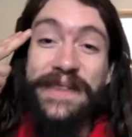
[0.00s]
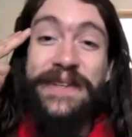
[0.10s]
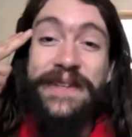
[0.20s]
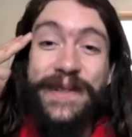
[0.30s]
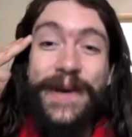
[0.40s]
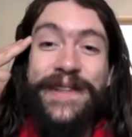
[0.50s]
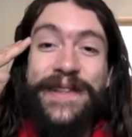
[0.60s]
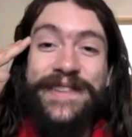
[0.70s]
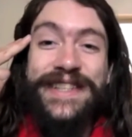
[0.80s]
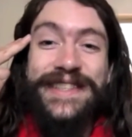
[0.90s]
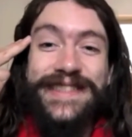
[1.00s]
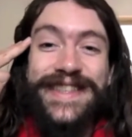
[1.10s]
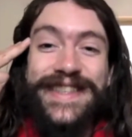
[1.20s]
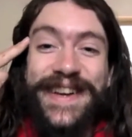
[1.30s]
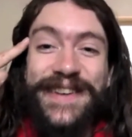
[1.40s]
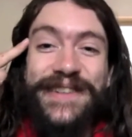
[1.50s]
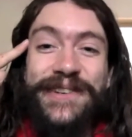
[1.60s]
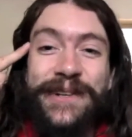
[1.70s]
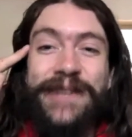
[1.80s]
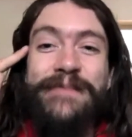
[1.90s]
a lot of things that
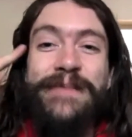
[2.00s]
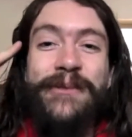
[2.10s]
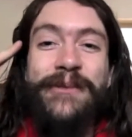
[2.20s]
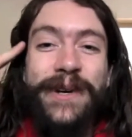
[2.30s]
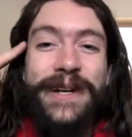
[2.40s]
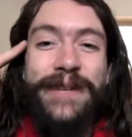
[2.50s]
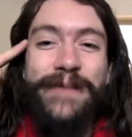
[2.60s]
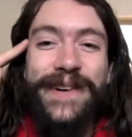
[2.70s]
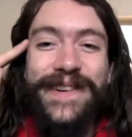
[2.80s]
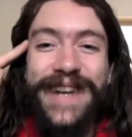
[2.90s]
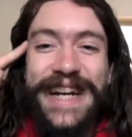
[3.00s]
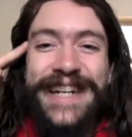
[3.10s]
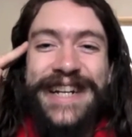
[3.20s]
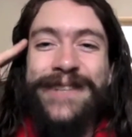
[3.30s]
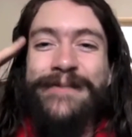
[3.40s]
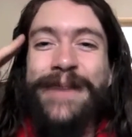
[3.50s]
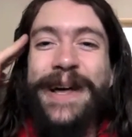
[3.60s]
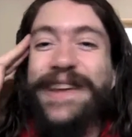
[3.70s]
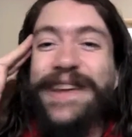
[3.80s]
you could be worried about right now, but